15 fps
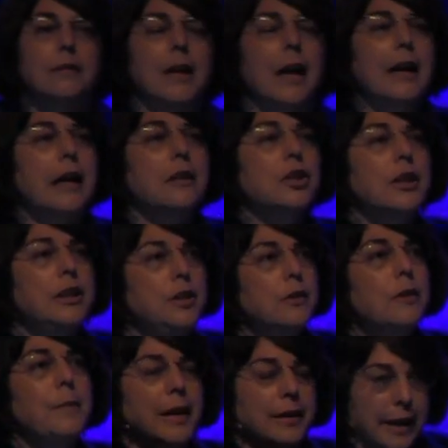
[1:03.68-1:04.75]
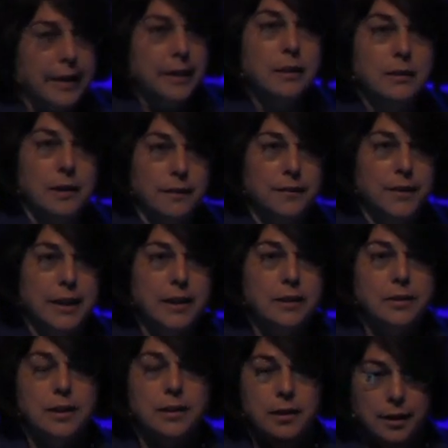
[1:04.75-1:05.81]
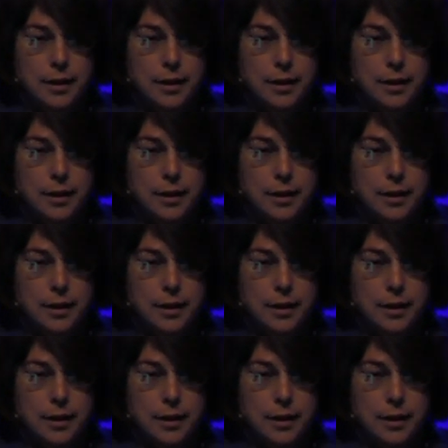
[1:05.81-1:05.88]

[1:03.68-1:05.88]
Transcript: I actually knew about Ada Lovelace